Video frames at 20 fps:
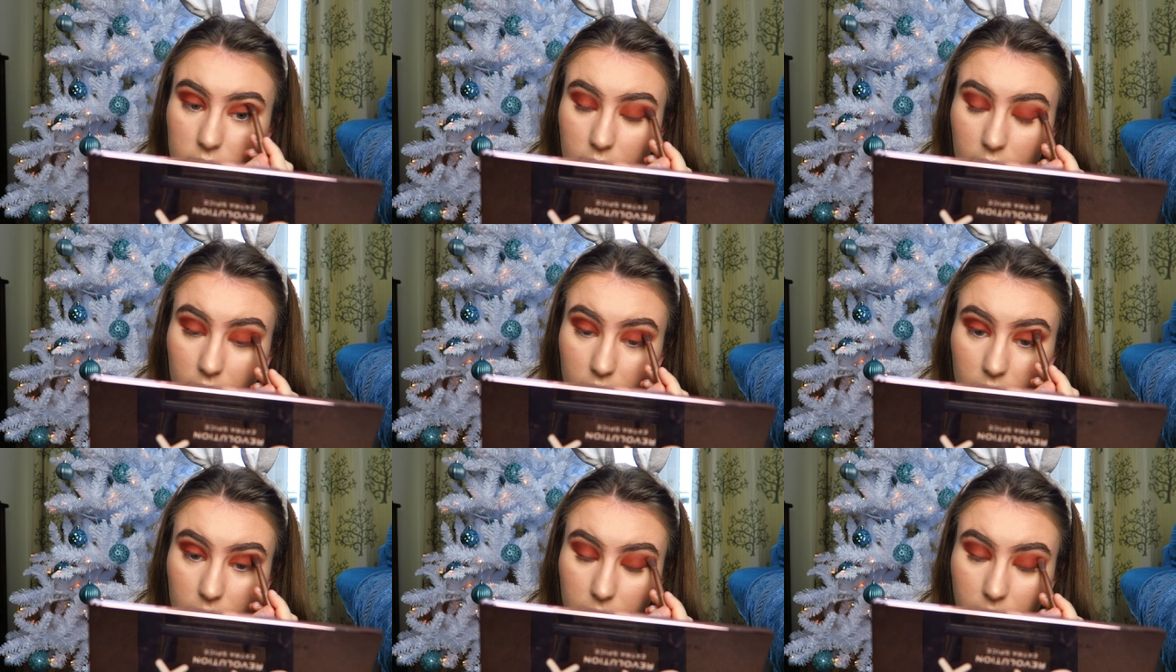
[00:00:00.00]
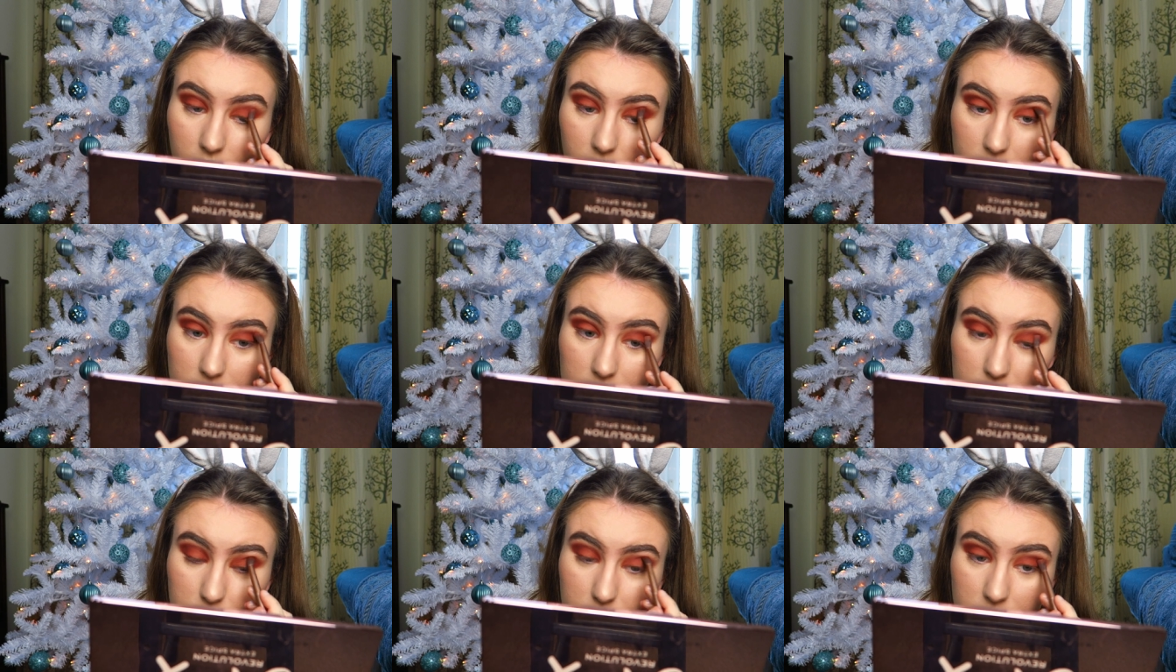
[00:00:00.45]
Now
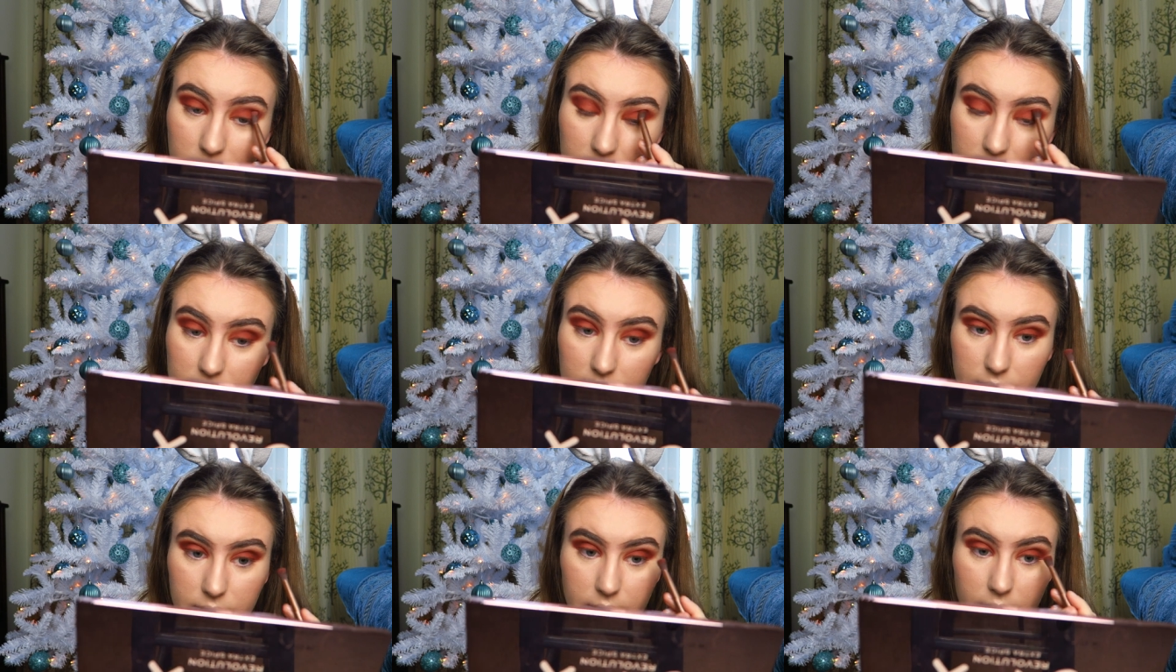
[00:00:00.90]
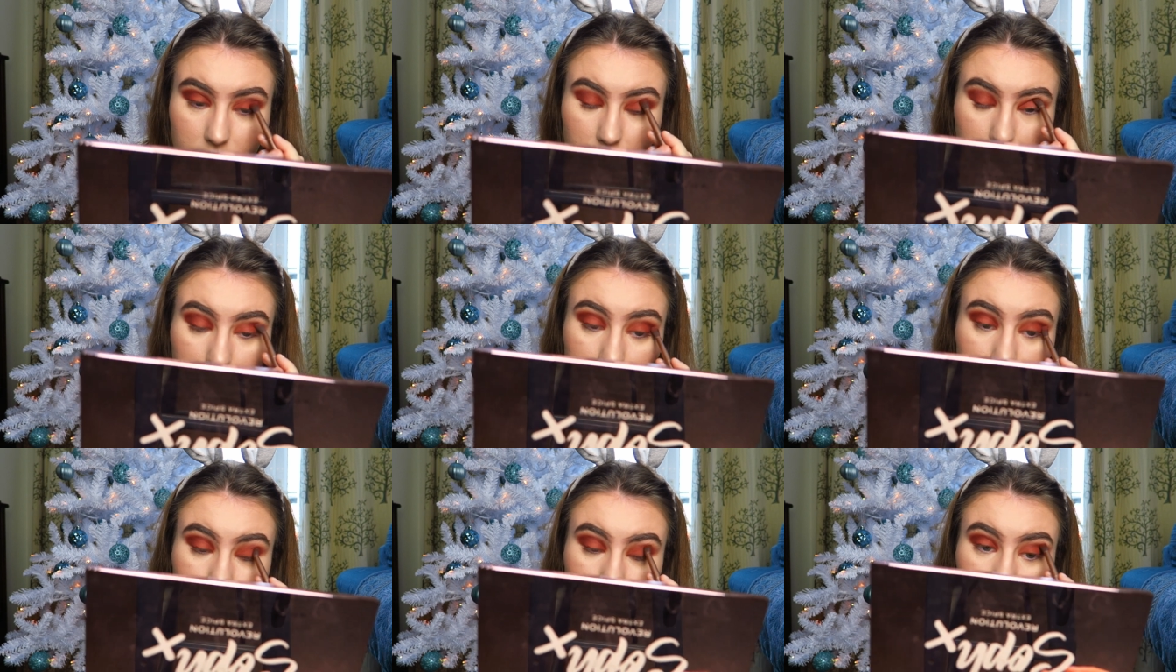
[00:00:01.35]
I will
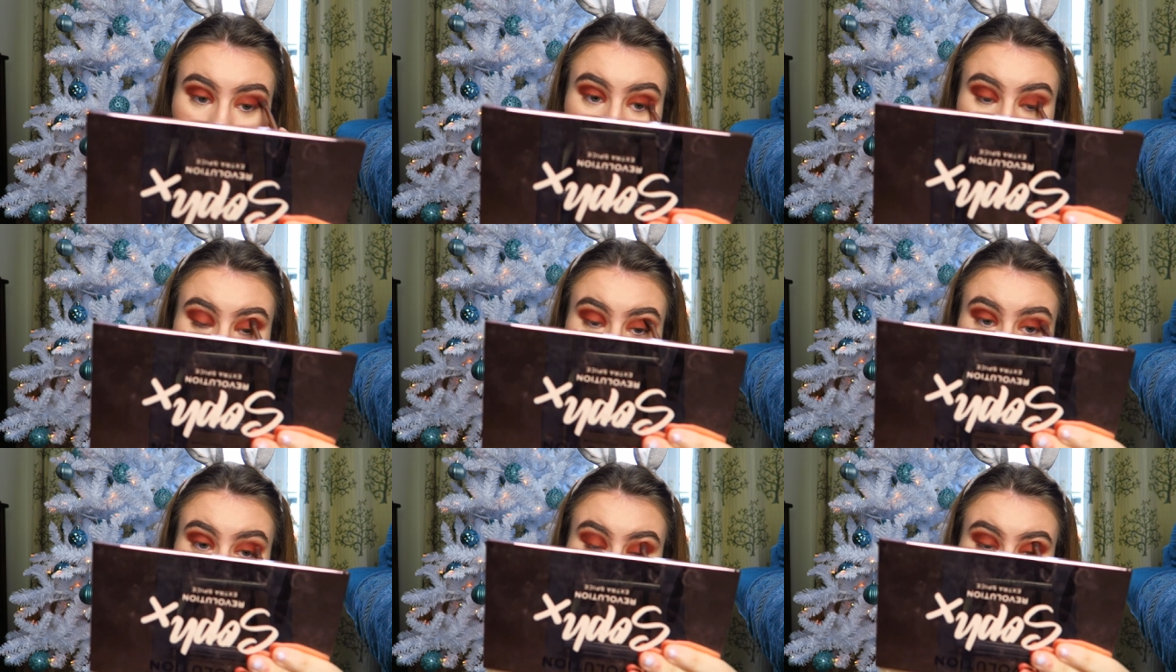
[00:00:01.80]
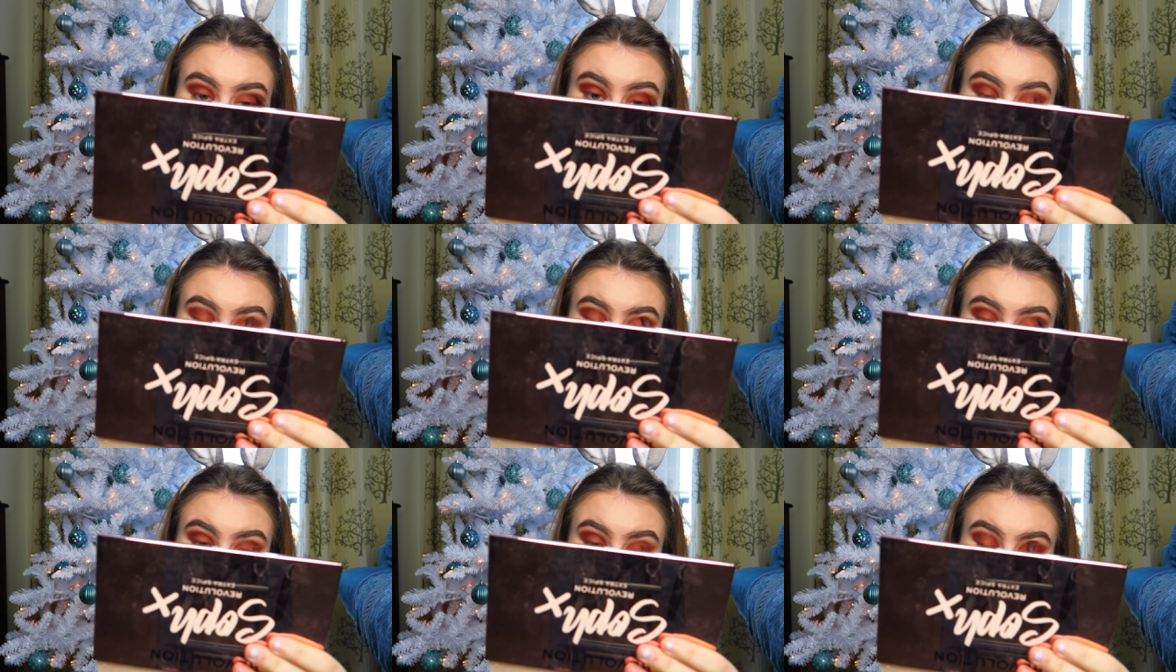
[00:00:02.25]
either
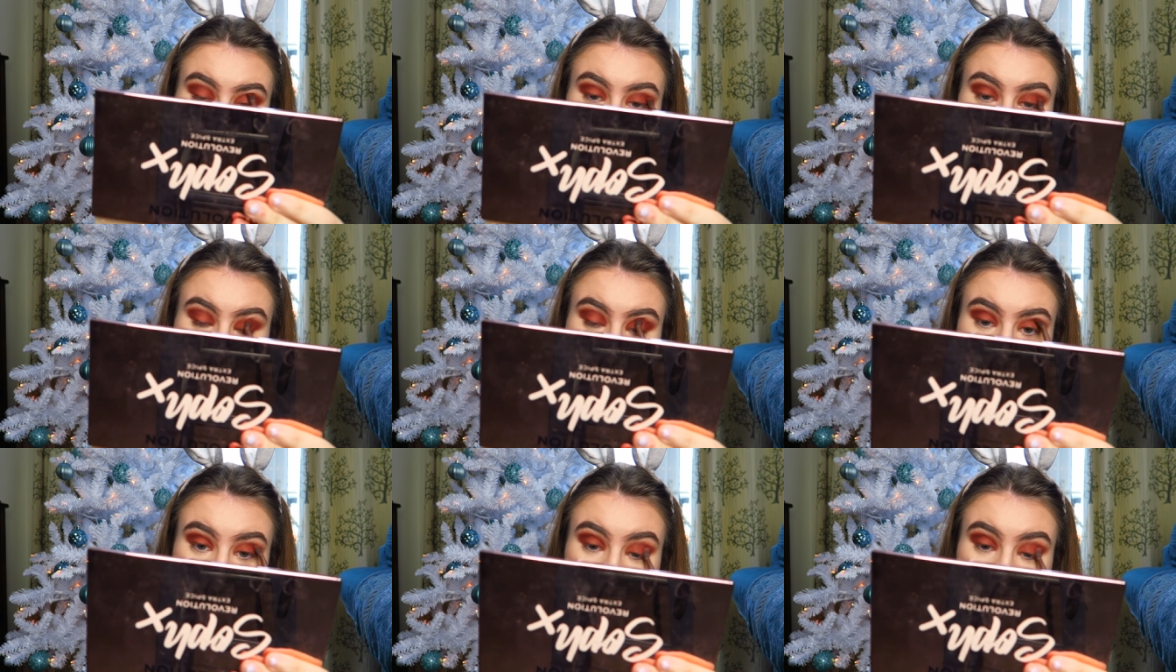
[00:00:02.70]
leave the look